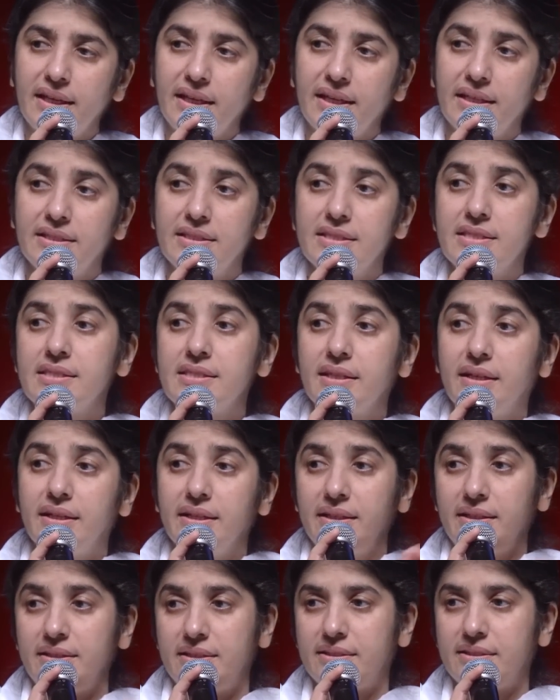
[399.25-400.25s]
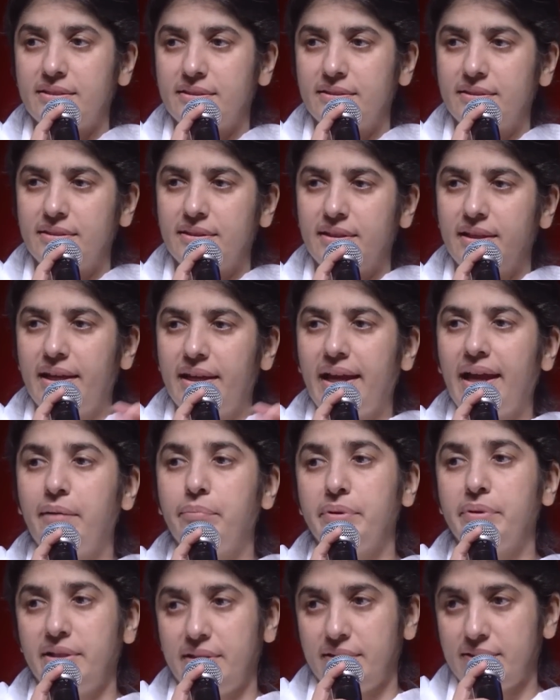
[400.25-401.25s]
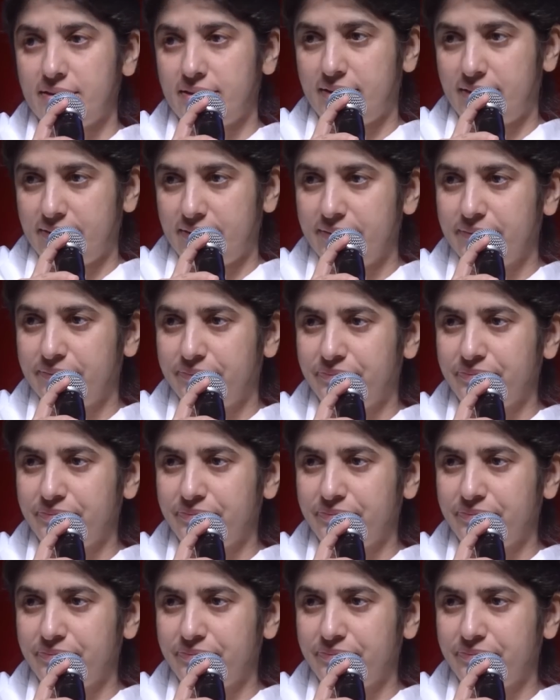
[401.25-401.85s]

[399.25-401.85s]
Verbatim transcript: inside happiness.